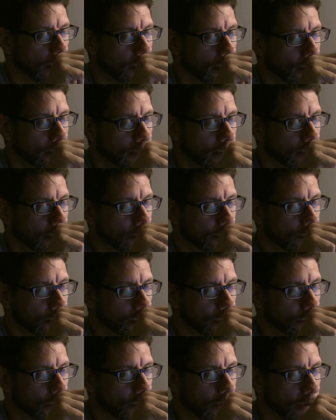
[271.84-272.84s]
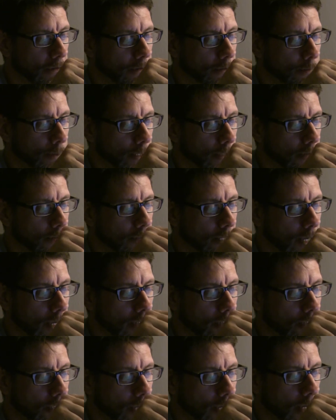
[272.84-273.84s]
765 space
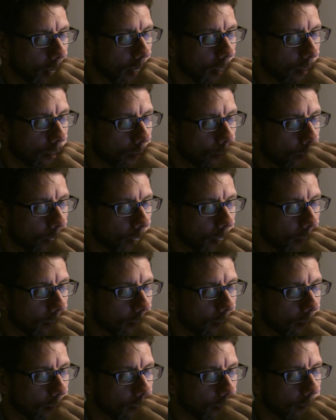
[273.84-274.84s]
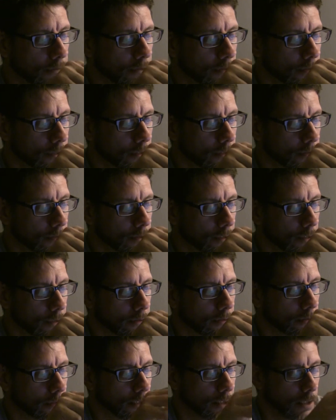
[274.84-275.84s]
dash dash space
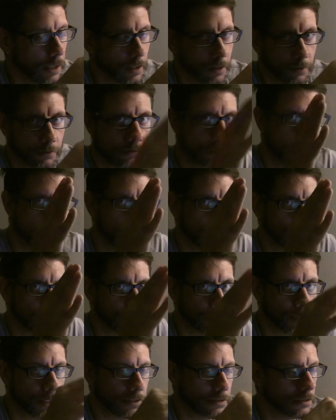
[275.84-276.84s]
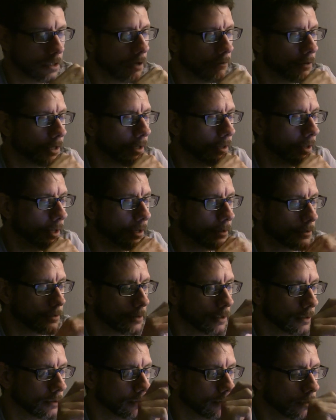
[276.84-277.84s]
766, and as soon as you space off that last
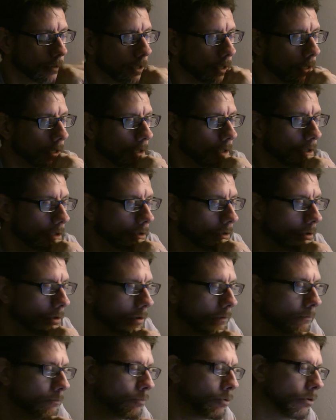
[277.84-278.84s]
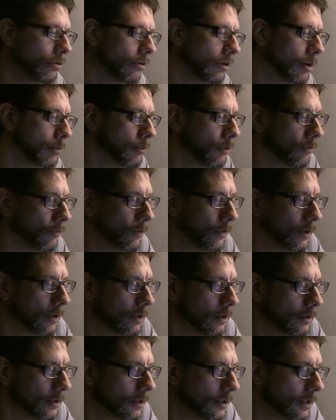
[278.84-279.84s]
6, the program will fill
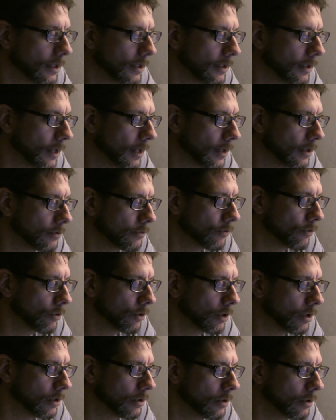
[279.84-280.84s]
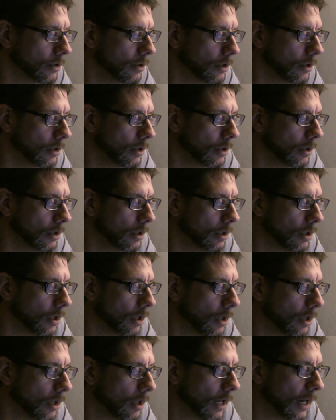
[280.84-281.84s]
in the N dash for you.
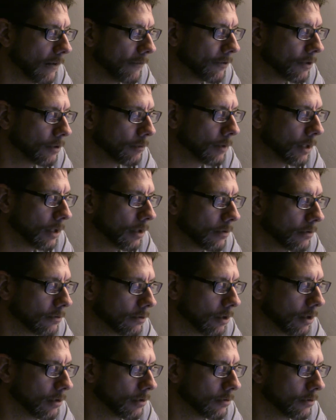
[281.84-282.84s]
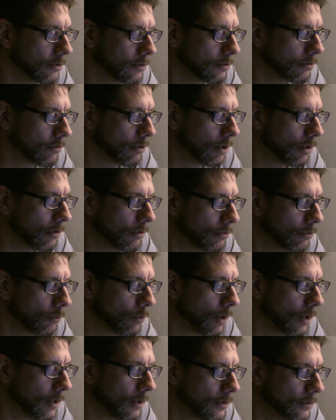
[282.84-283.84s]
African Americans largely distrust
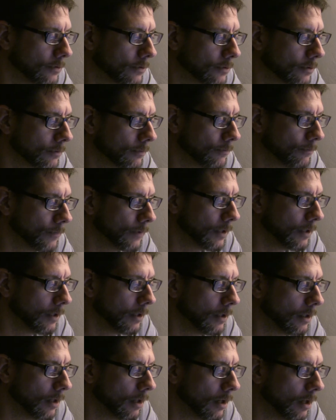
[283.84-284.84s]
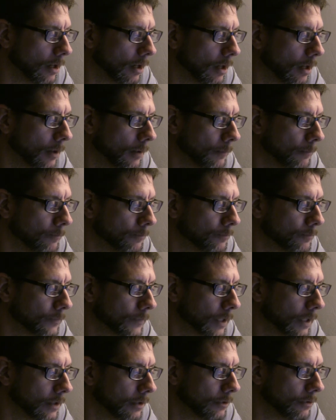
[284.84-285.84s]
whites, and
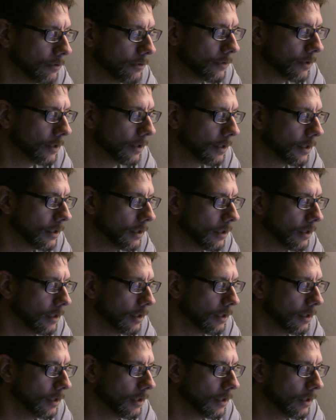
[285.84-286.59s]
you say